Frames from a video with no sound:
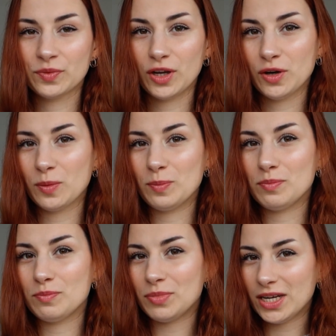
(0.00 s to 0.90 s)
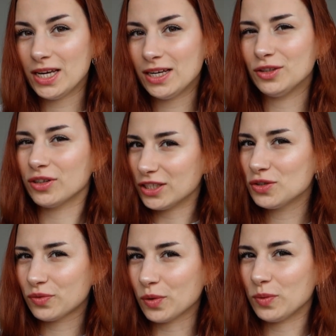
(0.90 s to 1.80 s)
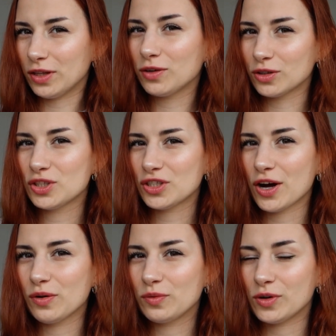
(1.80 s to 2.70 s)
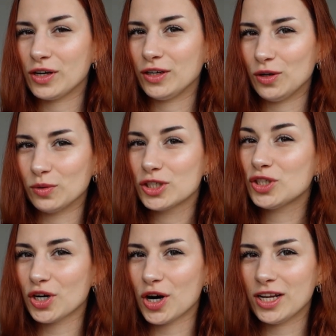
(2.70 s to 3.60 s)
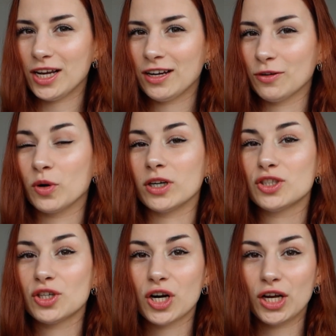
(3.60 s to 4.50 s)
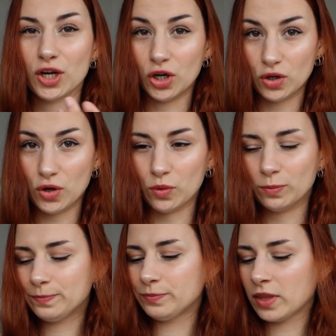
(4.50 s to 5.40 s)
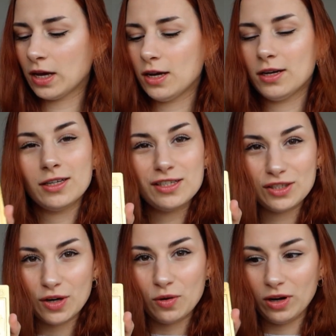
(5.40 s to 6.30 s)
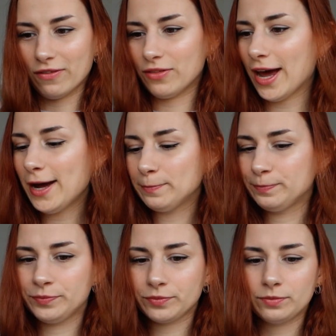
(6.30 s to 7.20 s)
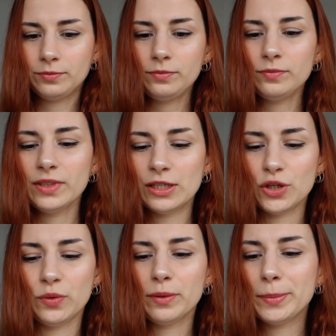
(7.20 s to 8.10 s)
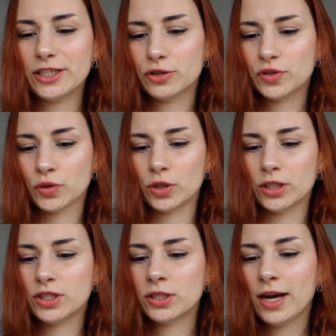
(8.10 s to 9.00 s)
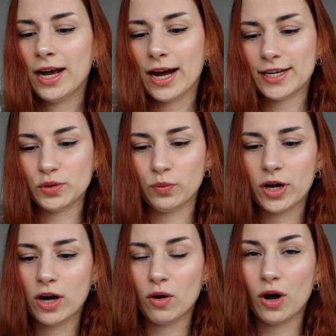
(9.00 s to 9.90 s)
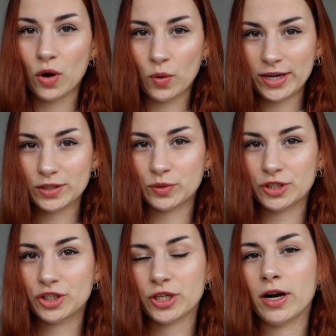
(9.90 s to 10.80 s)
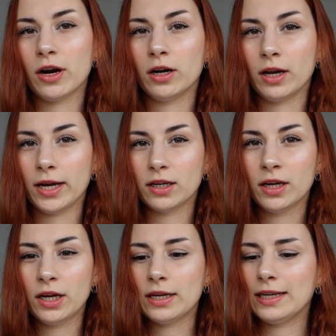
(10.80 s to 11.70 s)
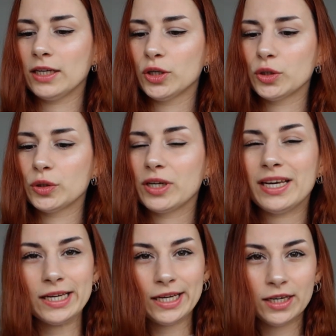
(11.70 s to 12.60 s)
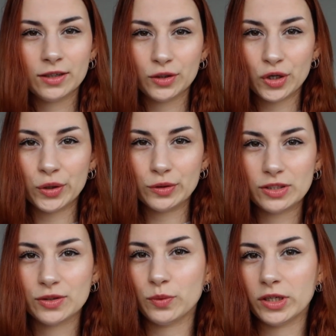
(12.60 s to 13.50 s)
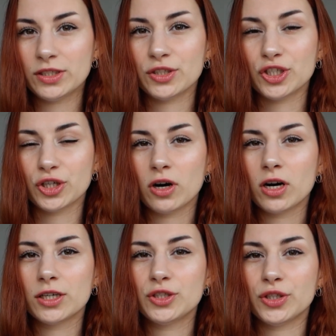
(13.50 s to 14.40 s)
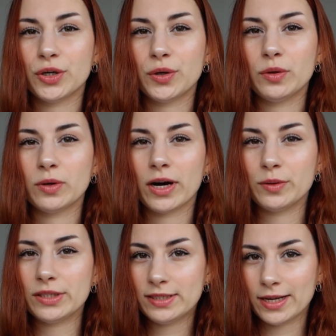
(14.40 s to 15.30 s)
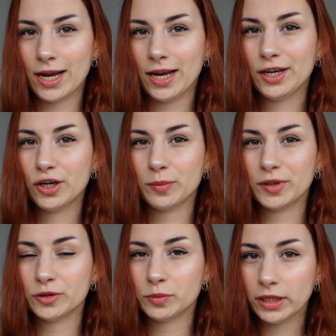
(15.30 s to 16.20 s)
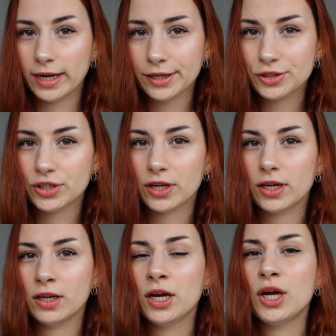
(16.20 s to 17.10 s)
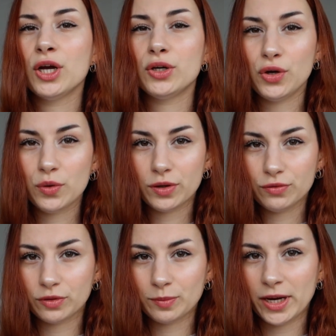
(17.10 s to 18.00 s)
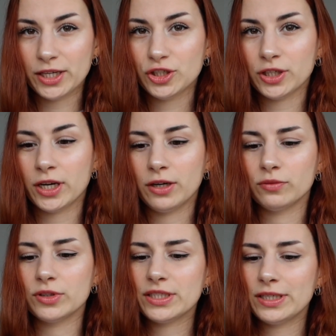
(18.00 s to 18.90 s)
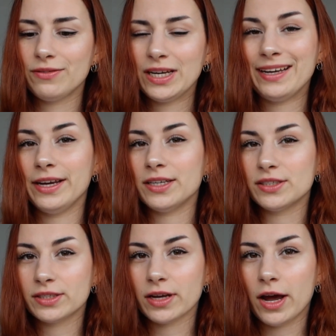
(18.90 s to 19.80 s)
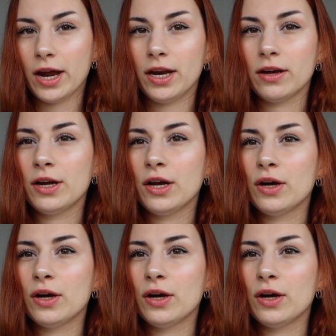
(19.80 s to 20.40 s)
you know, be graceful with yourself when you are starting or starting anew. So love that. So with the Page of Swords as well, always want to share like the little key notes with such a card. So I would say incoming communication, new information, receiving insight,